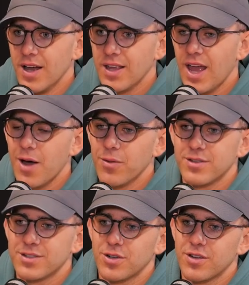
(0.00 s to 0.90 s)
it
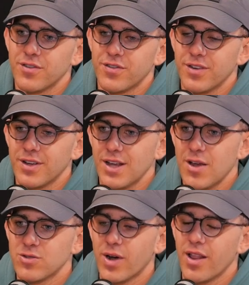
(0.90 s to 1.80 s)
was one
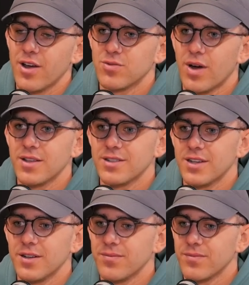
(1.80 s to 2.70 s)
of those ones
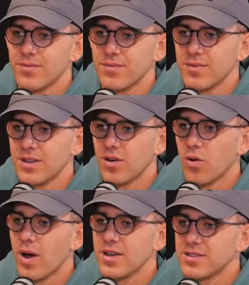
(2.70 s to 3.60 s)
that you're
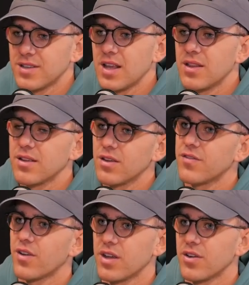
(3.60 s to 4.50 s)
always in the, you
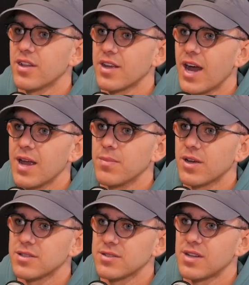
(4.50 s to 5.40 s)
feel like you're in the game
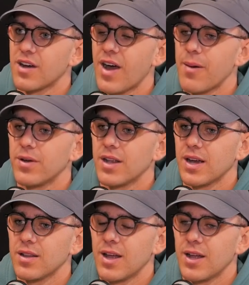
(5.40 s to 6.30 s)
because there's enough
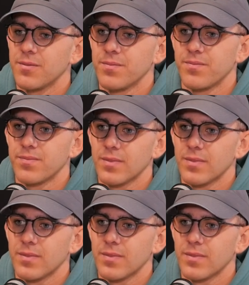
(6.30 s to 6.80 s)
happening. And then,